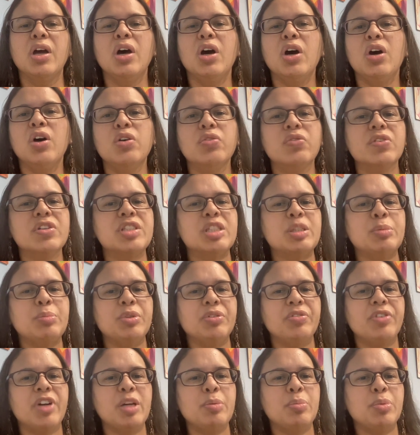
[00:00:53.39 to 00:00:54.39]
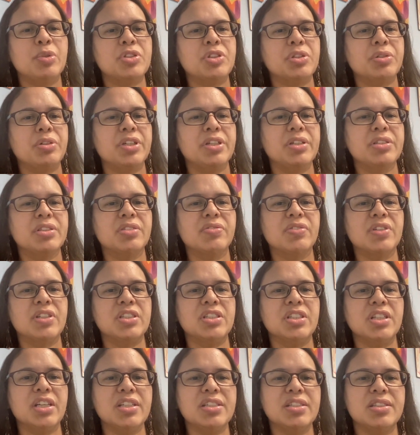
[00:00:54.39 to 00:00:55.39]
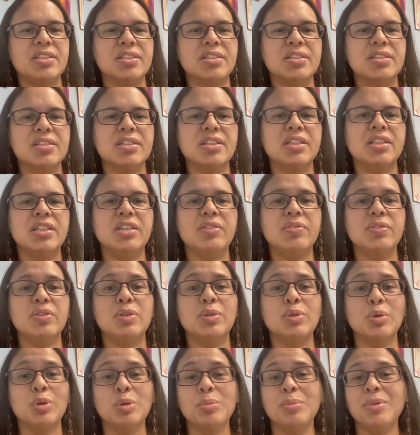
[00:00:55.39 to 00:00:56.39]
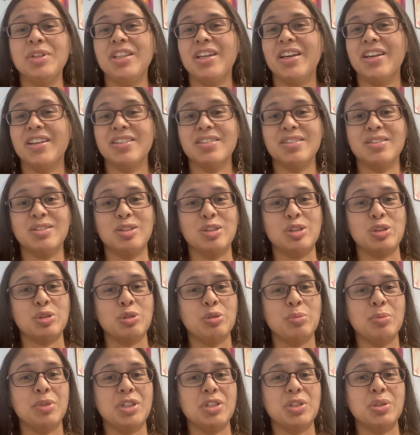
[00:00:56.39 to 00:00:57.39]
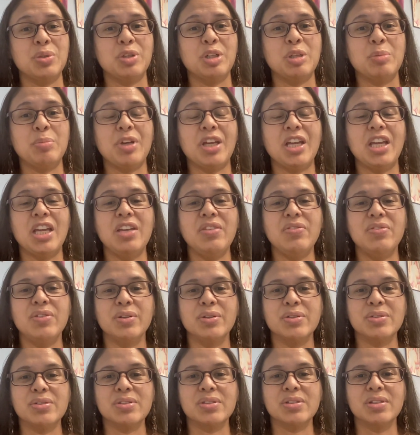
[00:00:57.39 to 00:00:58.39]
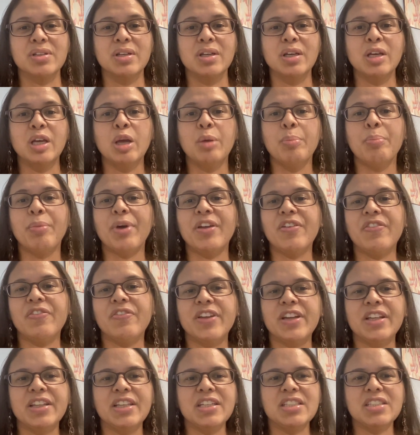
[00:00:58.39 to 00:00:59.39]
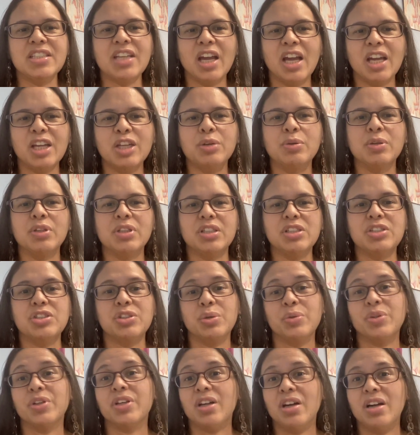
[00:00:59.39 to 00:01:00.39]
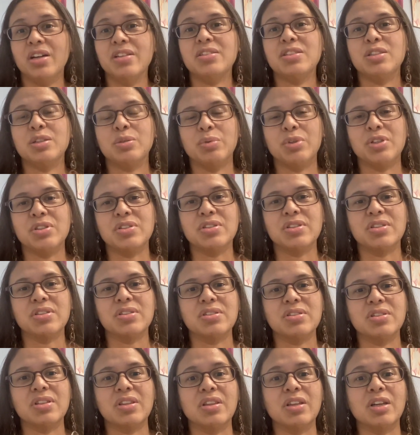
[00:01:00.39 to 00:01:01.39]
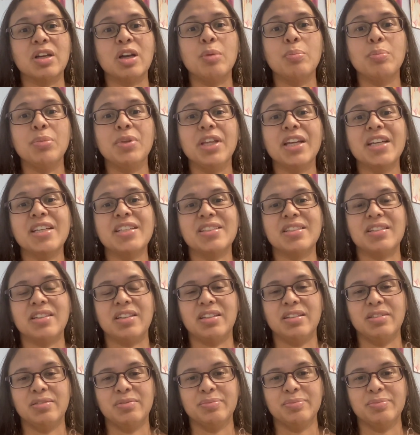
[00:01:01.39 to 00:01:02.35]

Oversimplified portrayals of injustice can even normalize discriminatory behaviors by failing to accurately show the consequences and the complexity.